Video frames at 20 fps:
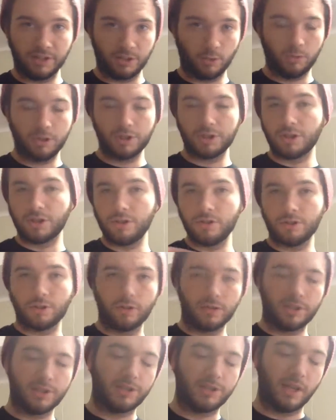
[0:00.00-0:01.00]
So we're just going to use
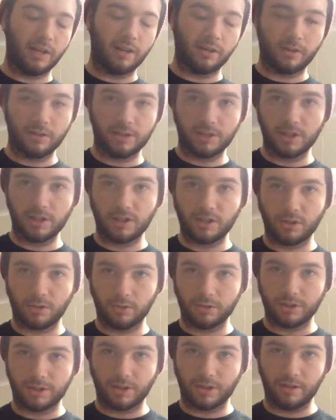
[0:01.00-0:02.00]
Chris's data. Chris gets the
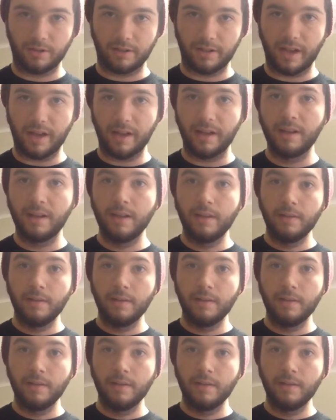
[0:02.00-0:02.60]
gold star of the day.